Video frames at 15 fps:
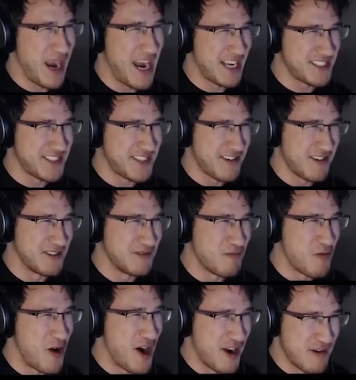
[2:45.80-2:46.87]
bastards
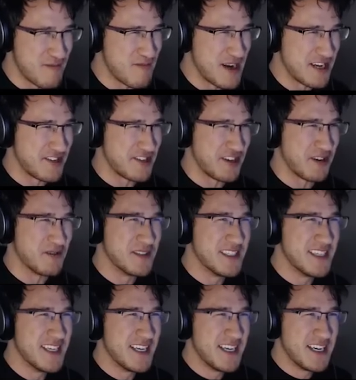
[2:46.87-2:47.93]
wanted me to.
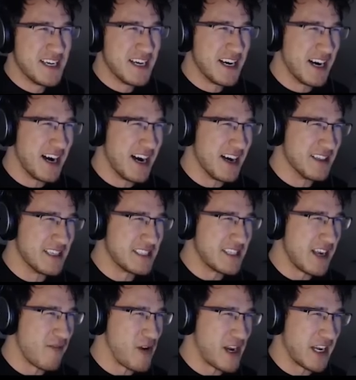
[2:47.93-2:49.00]
Oh, let's
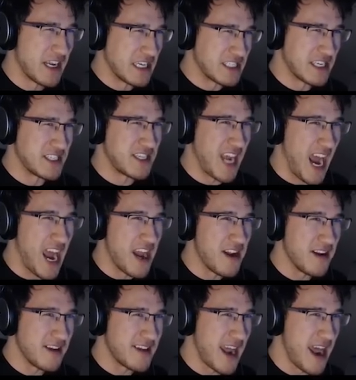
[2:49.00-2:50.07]
see if I can get to
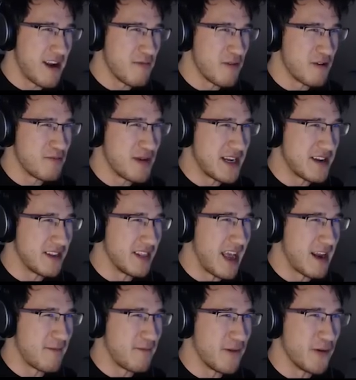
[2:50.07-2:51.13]
10. 10 would be
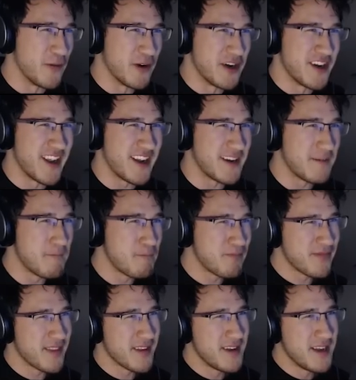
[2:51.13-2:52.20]
delightful, wouldn't it?
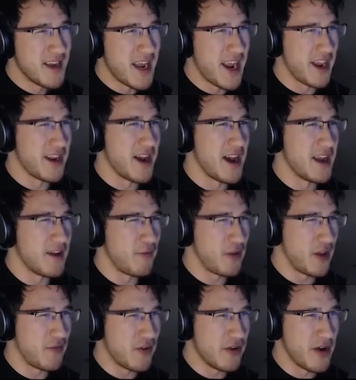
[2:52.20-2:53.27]
And uh, if,
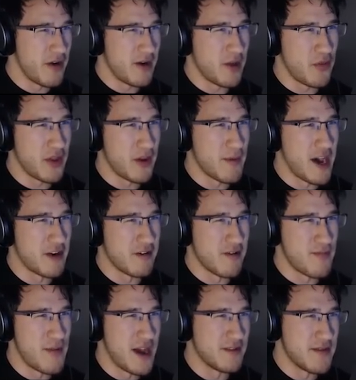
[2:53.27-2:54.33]
if you know anything about
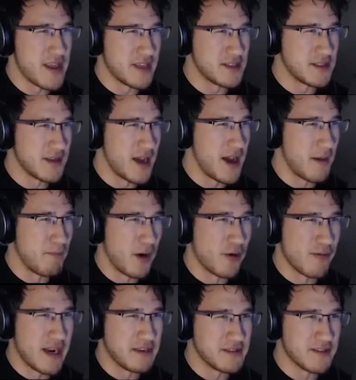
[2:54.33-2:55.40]
Earthbound, these uh,
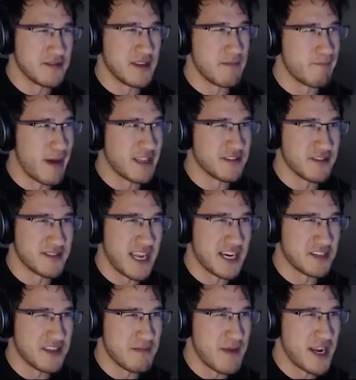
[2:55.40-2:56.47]
erasers and pencils
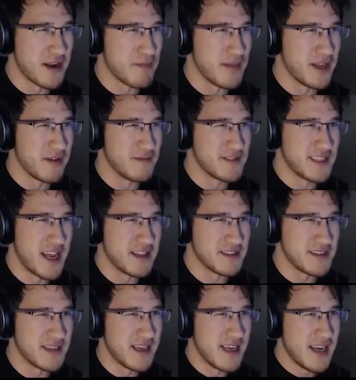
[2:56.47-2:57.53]
actually make a bit of
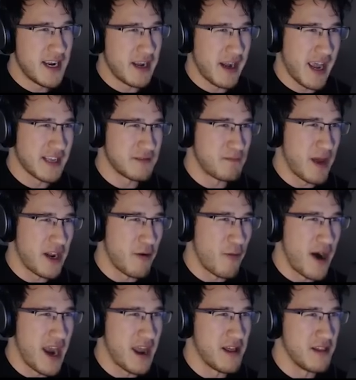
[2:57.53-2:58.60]
sense. It has been a
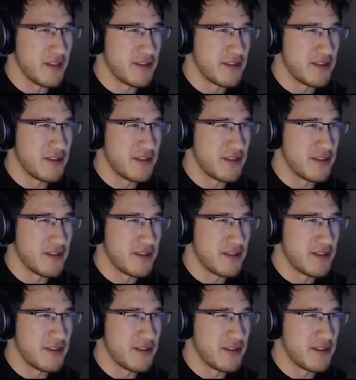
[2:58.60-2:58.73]
while